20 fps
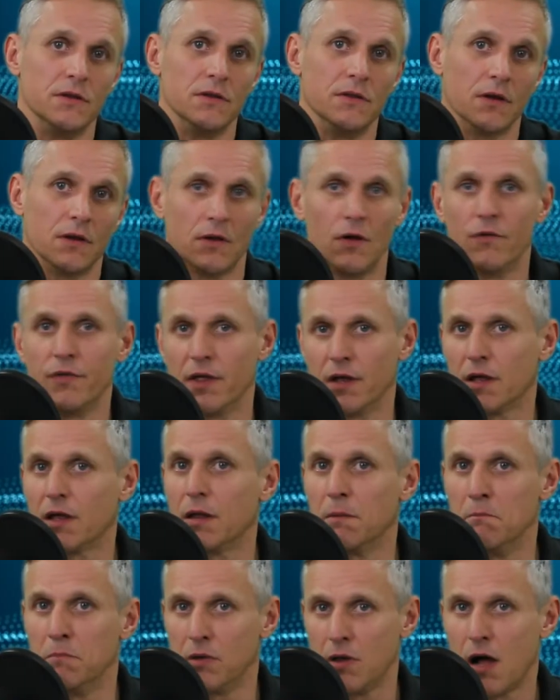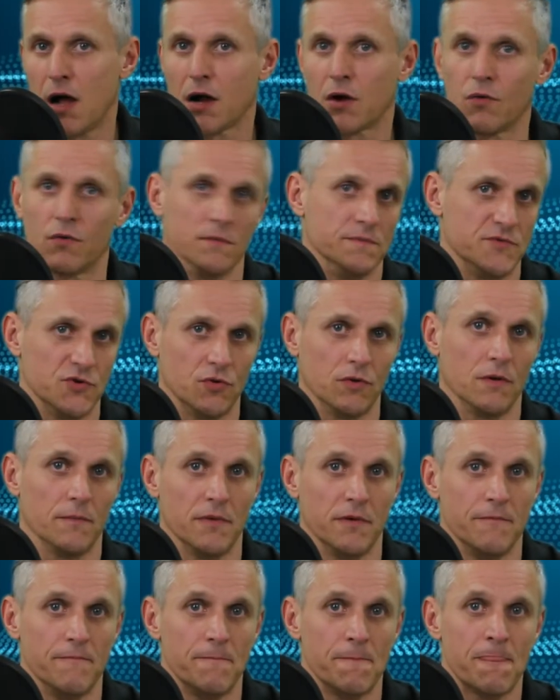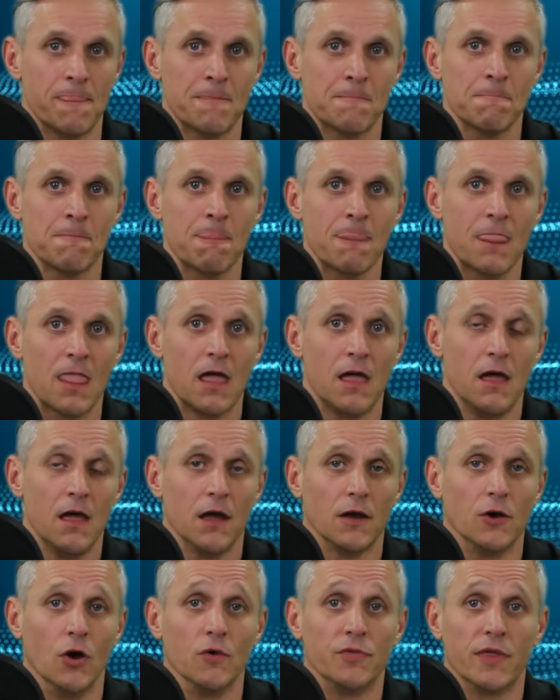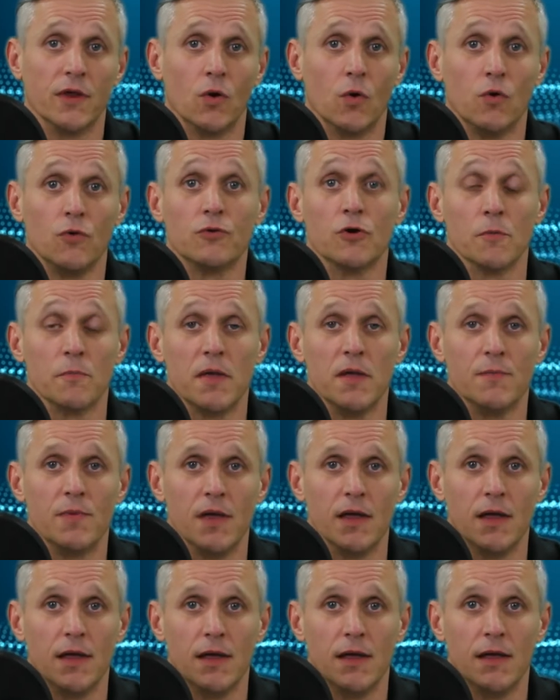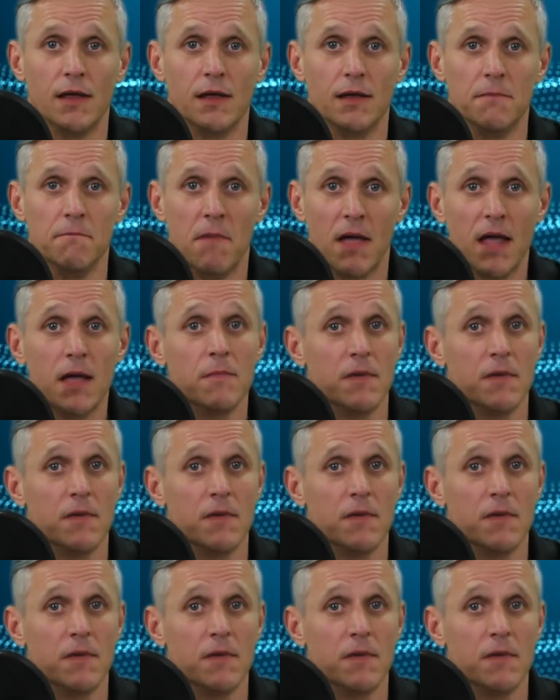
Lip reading: the clothing can block or absorb. Note that older PPE may